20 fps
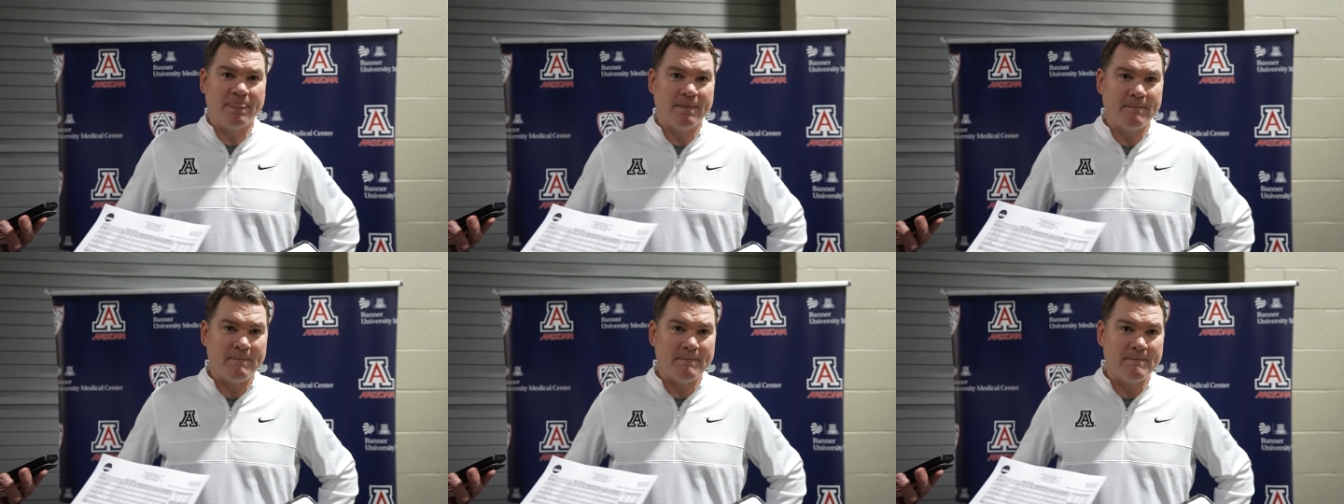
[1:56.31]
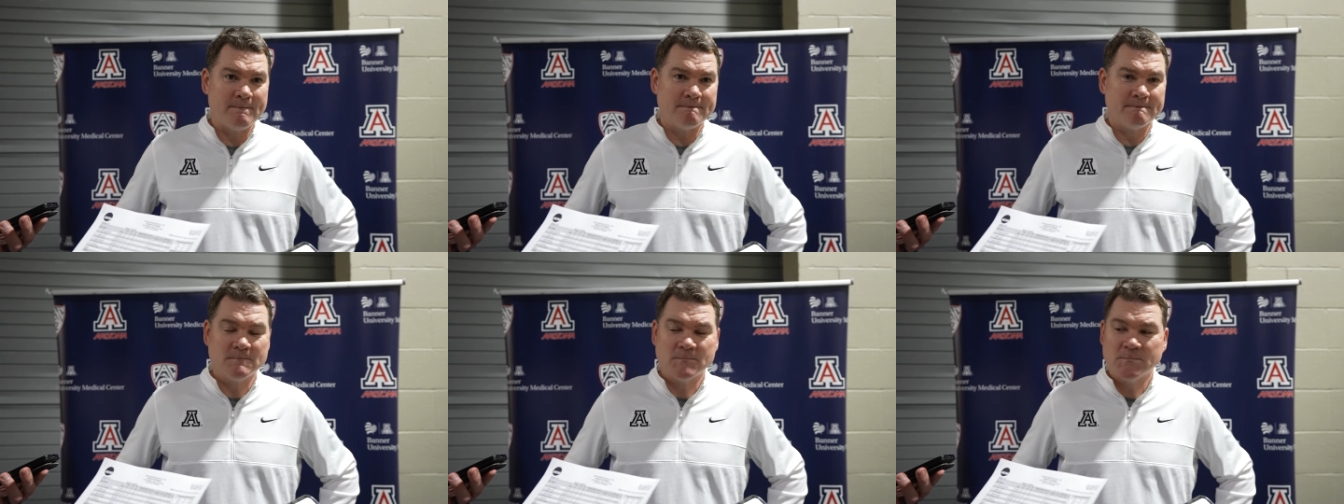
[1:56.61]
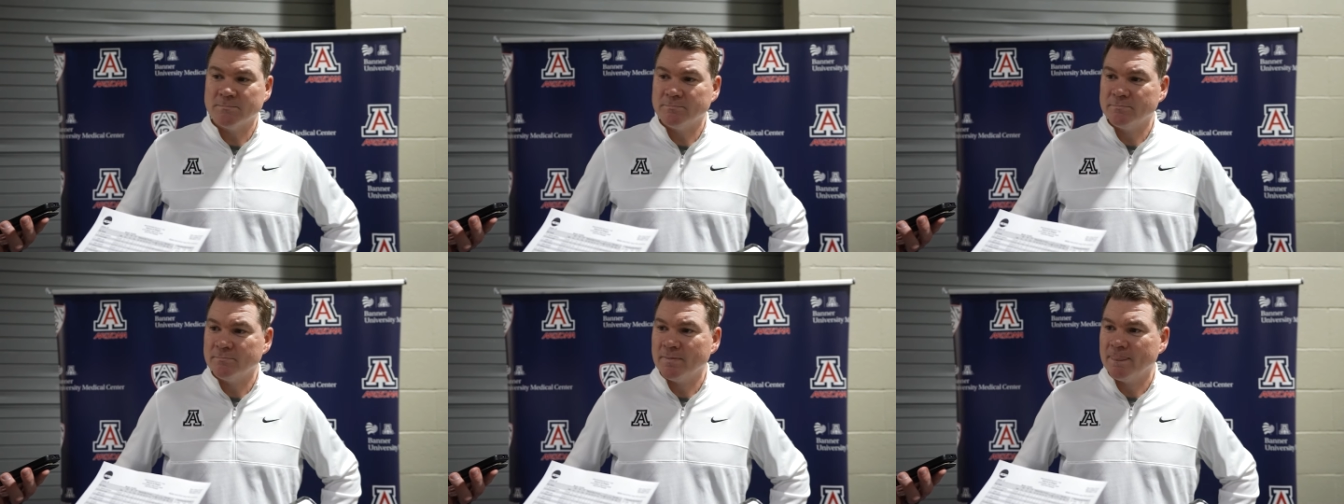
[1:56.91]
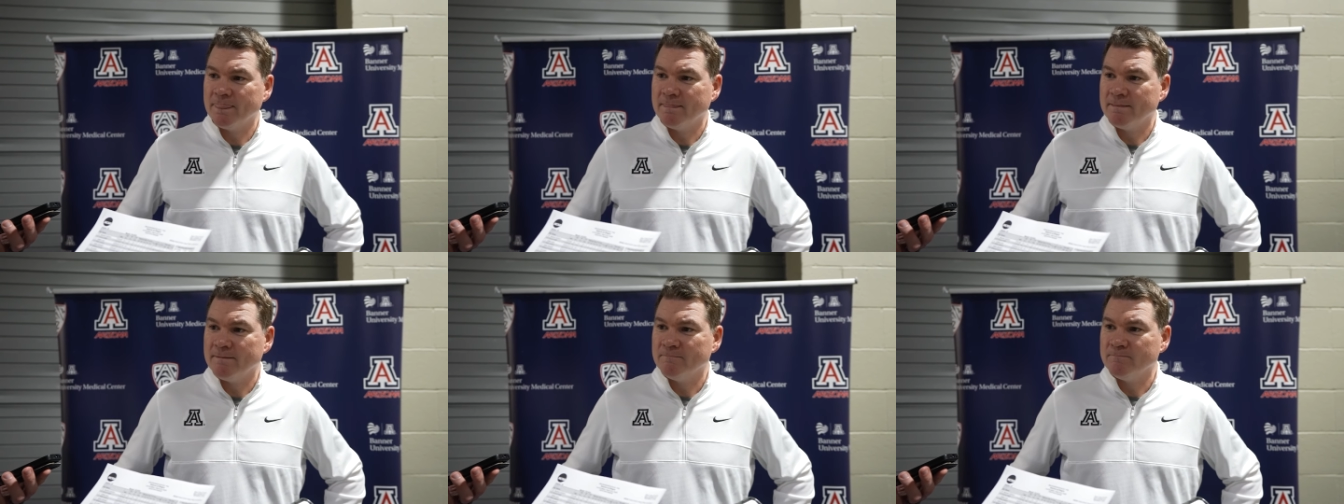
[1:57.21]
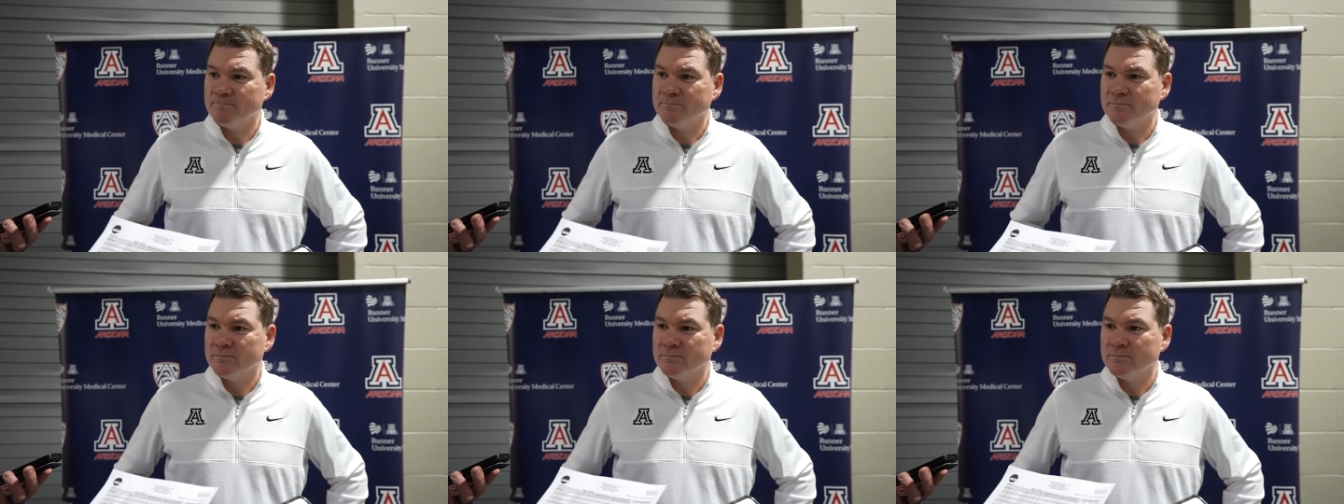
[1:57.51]
Well, you got the arena record,
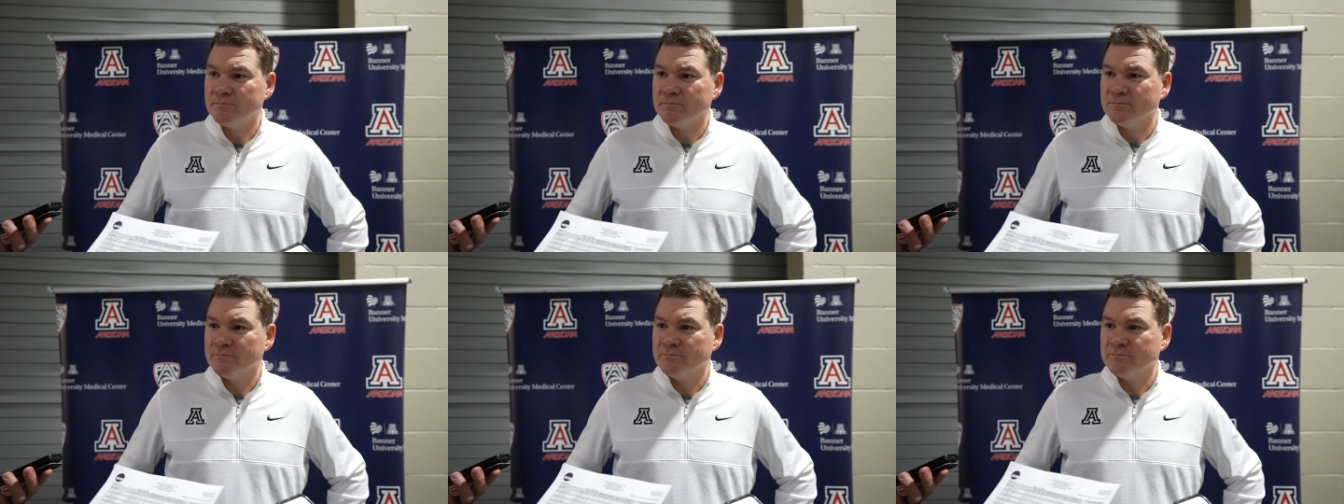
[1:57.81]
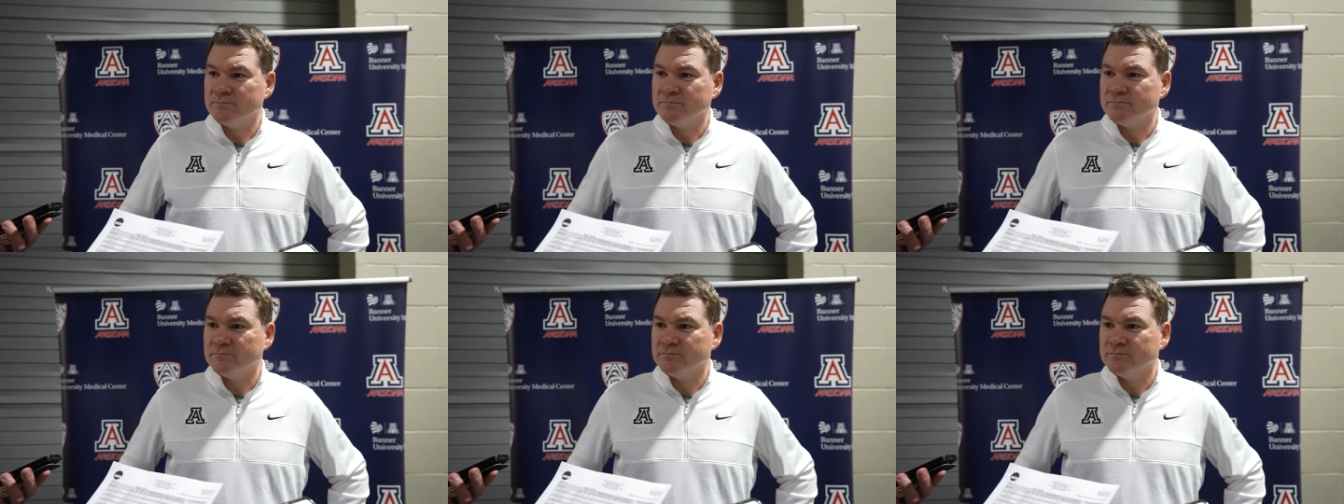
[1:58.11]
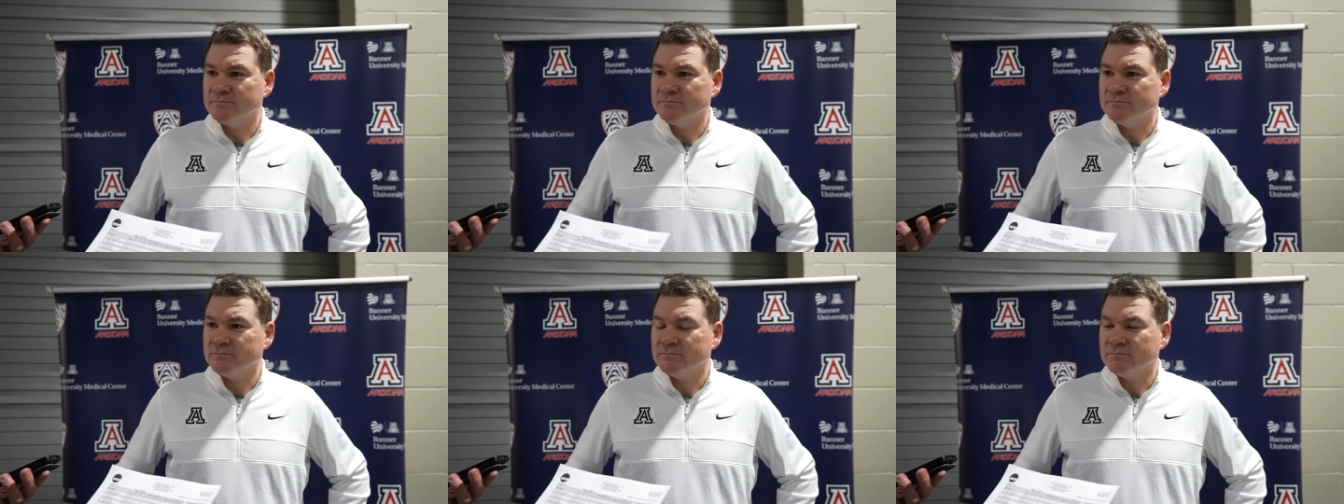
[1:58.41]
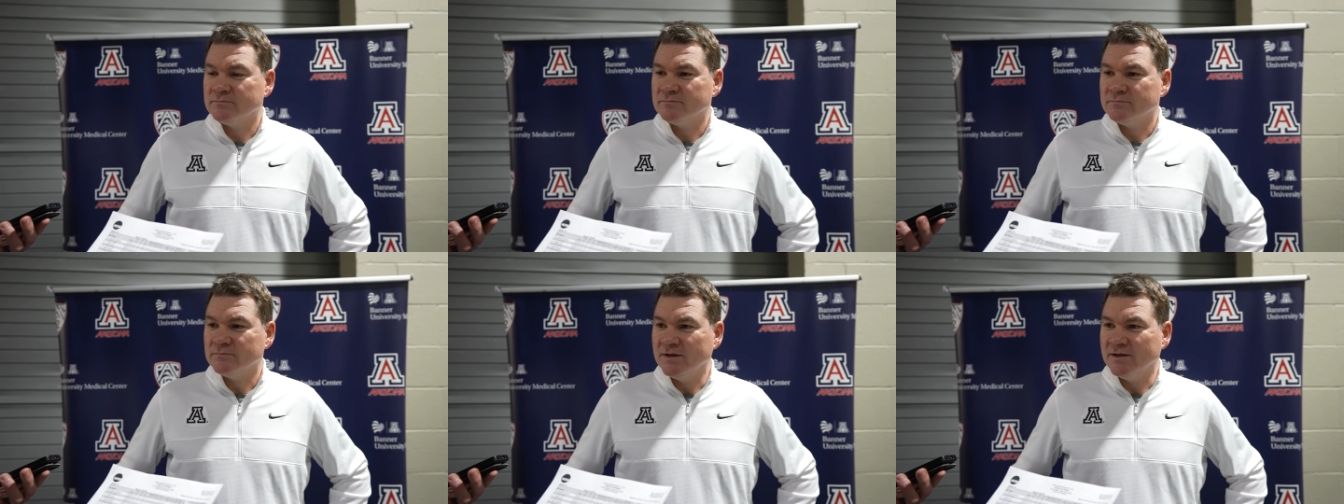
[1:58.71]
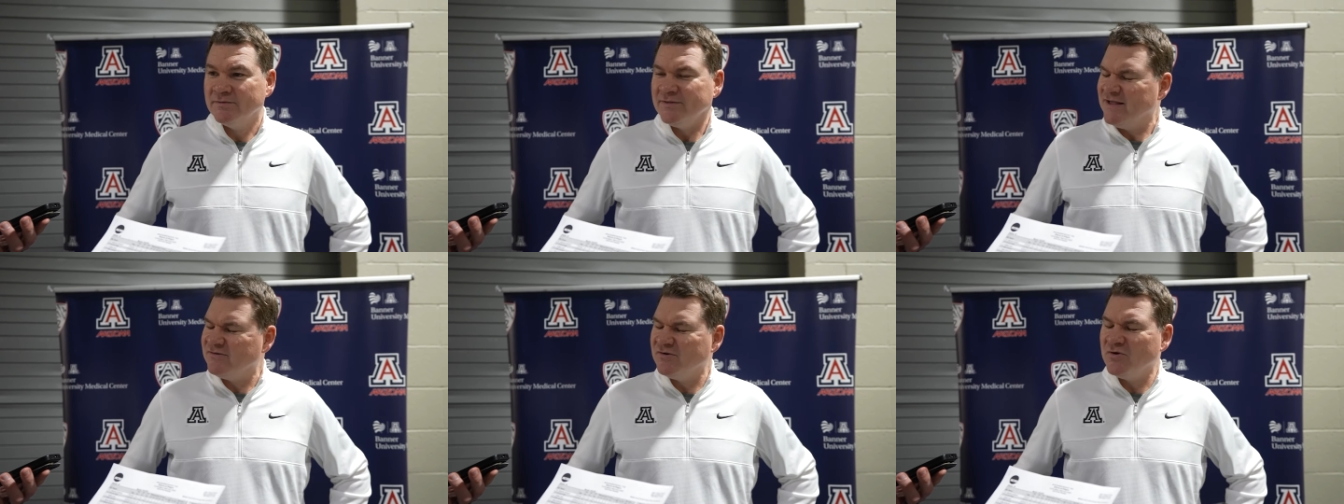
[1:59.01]
so you told him not to play for any records, but
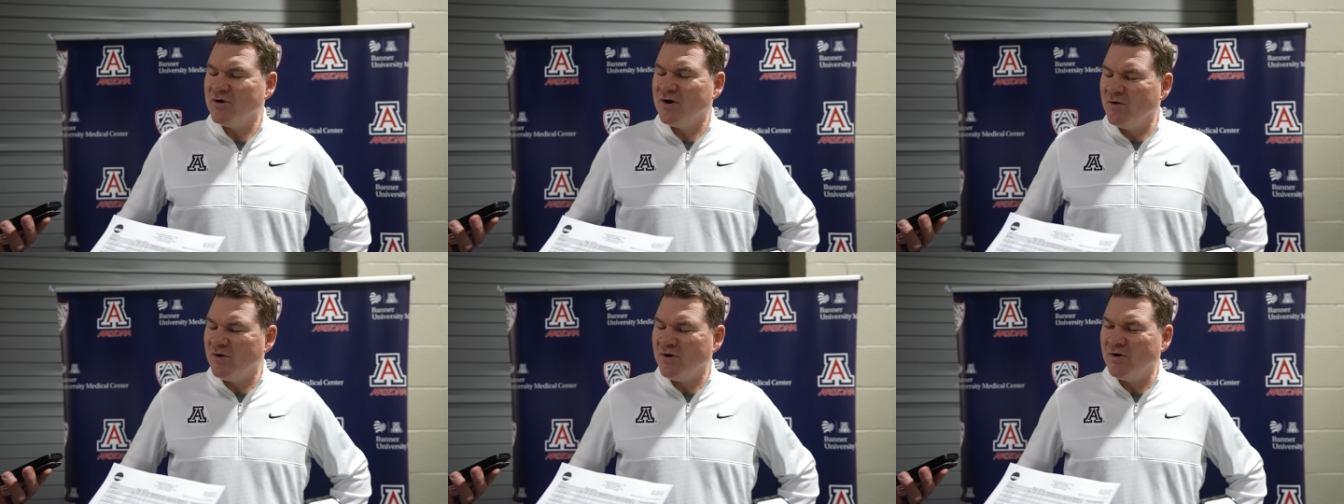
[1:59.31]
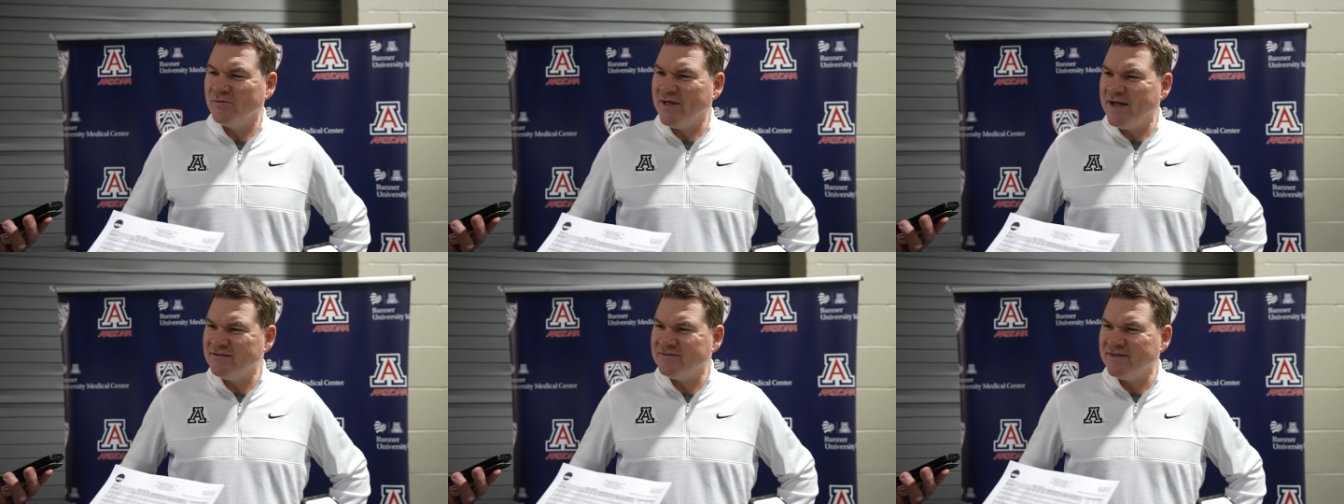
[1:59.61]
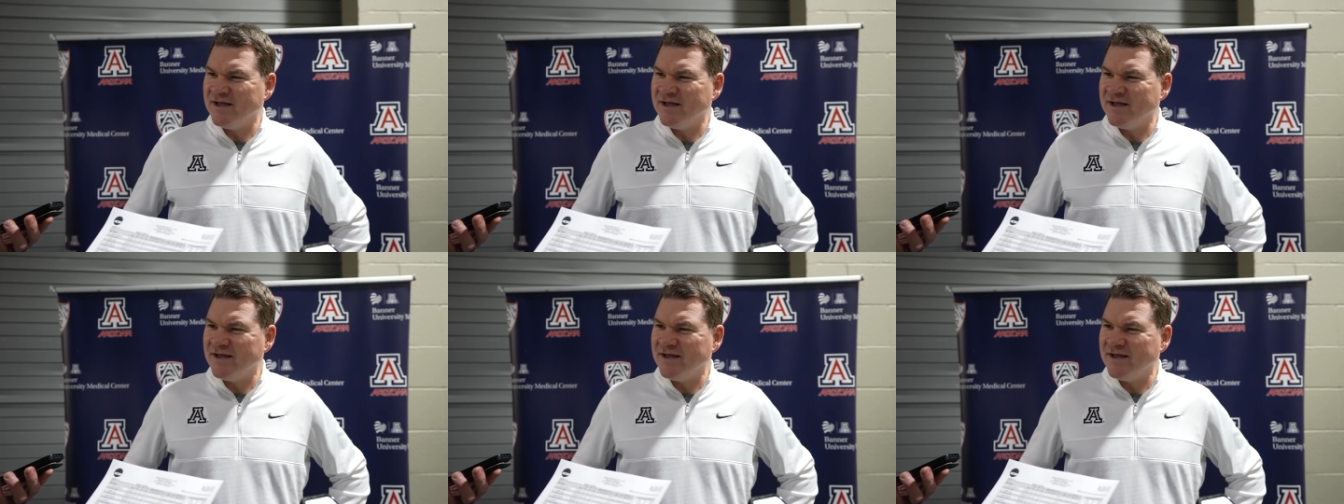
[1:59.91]
he got that's the all, arena oh, oh, record. that,